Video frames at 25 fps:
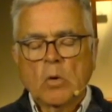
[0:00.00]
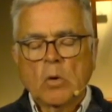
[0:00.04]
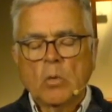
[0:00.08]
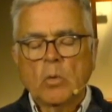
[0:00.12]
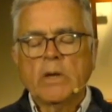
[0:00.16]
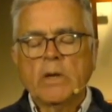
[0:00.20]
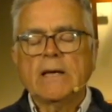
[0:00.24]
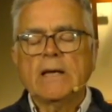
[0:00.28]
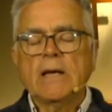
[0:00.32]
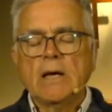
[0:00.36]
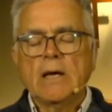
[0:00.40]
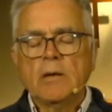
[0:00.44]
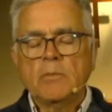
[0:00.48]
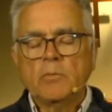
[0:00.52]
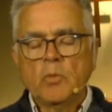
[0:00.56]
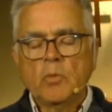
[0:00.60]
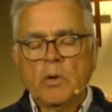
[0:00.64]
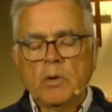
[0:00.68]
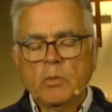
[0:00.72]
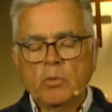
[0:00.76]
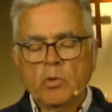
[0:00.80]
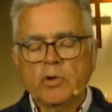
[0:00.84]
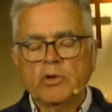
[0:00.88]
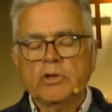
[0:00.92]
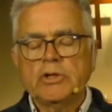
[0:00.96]
We come,
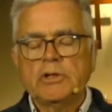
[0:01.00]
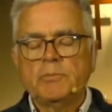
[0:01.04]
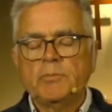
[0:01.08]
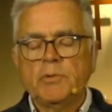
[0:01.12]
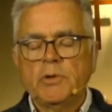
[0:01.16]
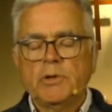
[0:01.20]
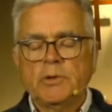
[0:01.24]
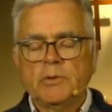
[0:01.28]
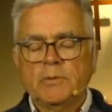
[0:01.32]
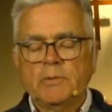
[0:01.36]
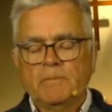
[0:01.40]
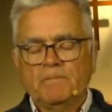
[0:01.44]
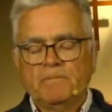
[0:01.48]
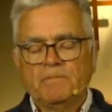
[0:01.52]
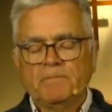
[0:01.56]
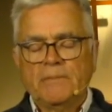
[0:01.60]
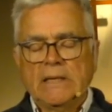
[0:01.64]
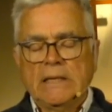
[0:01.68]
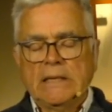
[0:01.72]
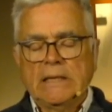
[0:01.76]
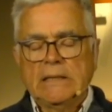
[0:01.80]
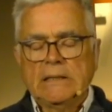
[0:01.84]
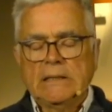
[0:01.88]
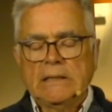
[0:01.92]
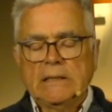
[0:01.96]
we worship you.
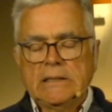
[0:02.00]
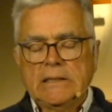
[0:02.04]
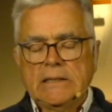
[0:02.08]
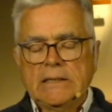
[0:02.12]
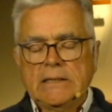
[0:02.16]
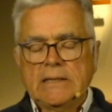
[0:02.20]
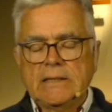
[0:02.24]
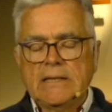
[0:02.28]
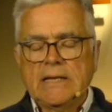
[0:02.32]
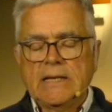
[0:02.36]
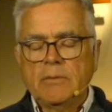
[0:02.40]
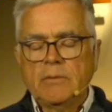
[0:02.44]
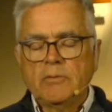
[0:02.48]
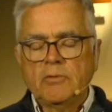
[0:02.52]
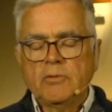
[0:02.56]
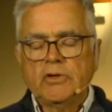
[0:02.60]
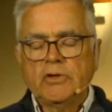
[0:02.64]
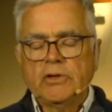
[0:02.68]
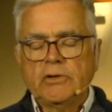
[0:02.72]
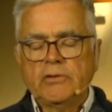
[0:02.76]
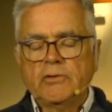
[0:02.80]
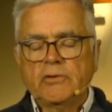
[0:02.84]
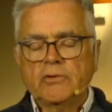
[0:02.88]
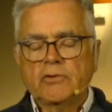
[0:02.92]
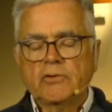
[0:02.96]
In the name of
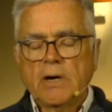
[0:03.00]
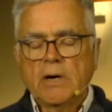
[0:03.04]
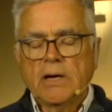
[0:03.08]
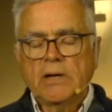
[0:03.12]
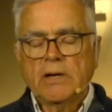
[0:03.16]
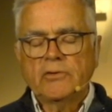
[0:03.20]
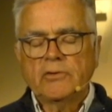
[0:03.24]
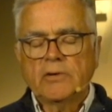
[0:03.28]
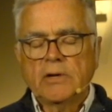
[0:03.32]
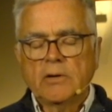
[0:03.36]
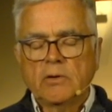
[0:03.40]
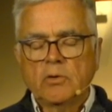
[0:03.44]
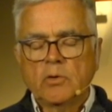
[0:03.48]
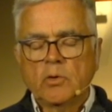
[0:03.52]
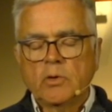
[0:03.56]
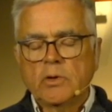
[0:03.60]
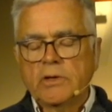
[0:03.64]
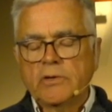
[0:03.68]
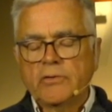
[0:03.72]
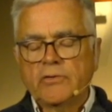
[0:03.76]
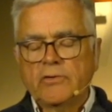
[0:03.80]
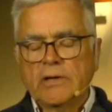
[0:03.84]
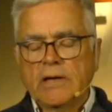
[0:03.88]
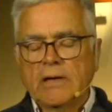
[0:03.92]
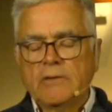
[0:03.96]
Jesus Christ, our Lord
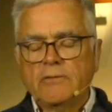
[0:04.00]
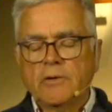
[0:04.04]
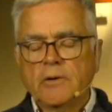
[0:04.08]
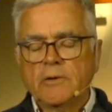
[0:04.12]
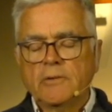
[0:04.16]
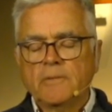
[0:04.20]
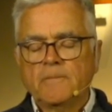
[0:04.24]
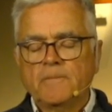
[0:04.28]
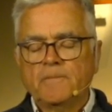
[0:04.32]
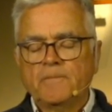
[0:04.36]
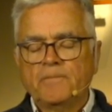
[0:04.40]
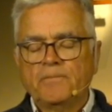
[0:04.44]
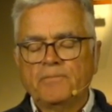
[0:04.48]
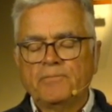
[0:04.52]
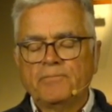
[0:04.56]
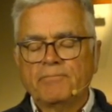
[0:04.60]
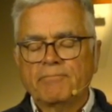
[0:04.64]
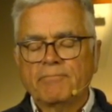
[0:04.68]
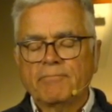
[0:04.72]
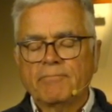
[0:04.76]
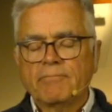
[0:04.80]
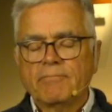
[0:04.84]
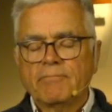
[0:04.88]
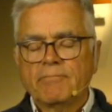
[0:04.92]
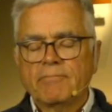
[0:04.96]
and Savior.
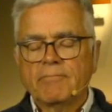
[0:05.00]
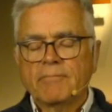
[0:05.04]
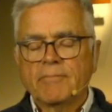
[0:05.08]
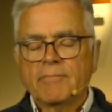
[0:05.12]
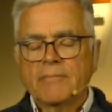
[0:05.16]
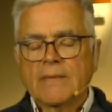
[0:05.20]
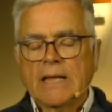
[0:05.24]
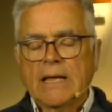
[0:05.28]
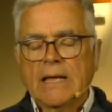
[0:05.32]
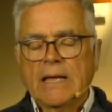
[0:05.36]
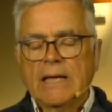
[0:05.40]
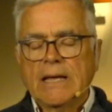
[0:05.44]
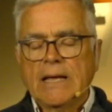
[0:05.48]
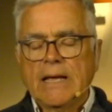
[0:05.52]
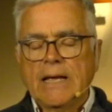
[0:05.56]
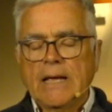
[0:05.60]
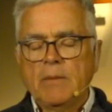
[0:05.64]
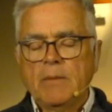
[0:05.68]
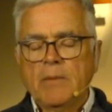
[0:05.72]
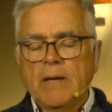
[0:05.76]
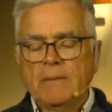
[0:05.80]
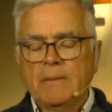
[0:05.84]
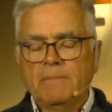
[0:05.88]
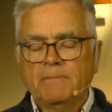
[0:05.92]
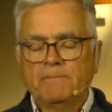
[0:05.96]

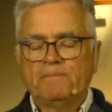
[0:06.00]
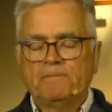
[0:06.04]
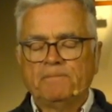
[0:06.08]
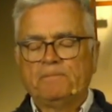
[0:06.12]
Amen.